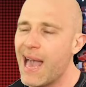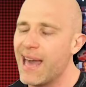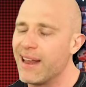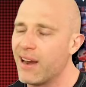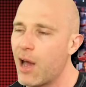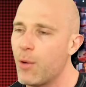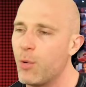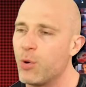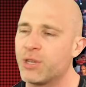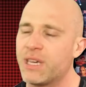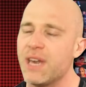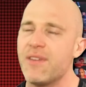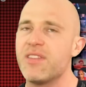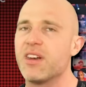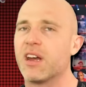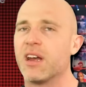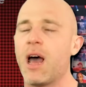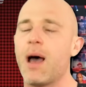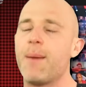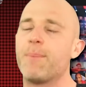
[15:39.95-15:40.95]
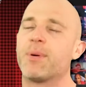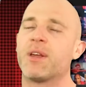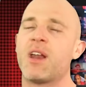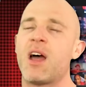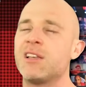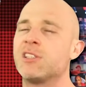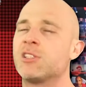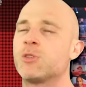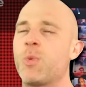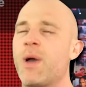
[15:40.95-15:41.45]
and I will give it an up,
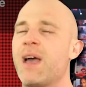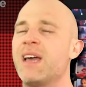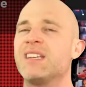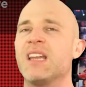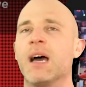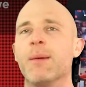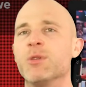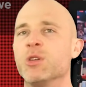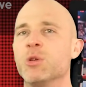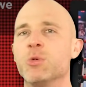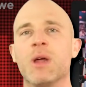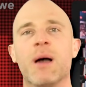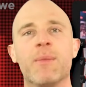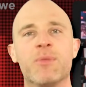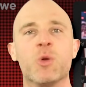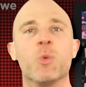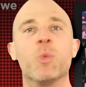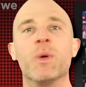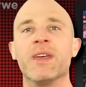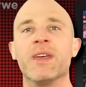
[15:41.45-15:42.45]
but I swear WWE.